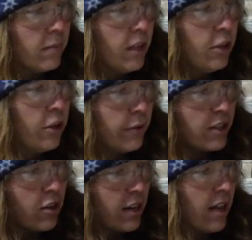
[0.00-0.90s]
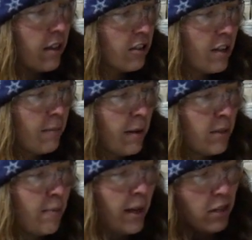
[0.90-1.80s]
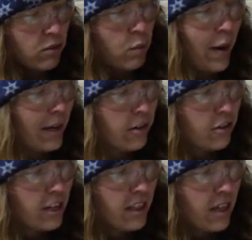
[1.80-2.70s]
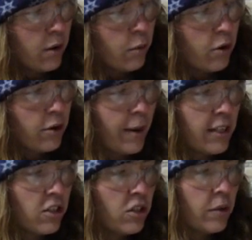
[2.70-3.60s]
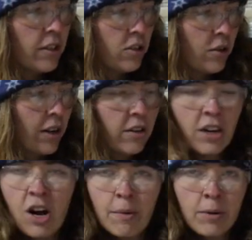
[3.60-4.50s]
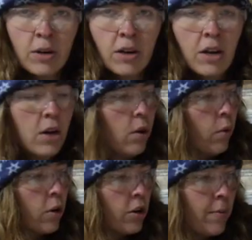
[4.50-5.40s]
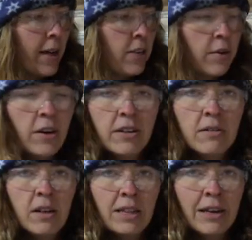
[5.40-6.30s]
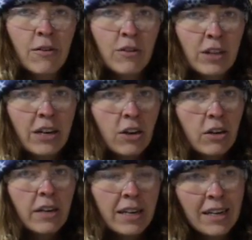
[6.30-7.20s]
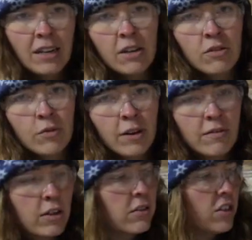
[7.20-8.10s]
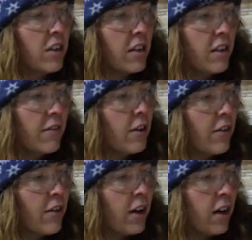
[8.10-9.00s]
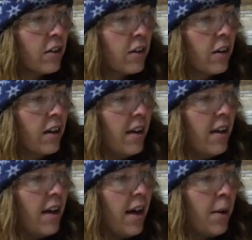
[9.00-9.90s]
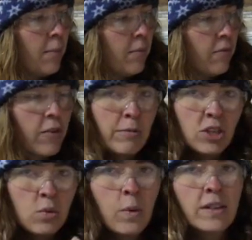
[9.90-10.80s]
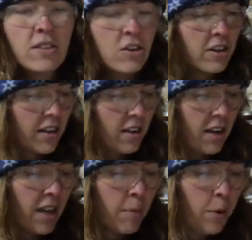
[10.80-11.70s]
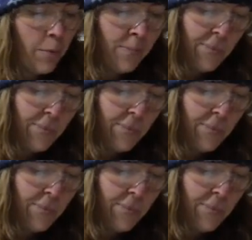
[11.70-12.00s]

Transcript: you know, a certain color, sometimes you might use white underneath it, or you might just do it straight on the copper, or you might do it on a layer of clear. And any of three of those could give you a different color um, from just one certain enamel.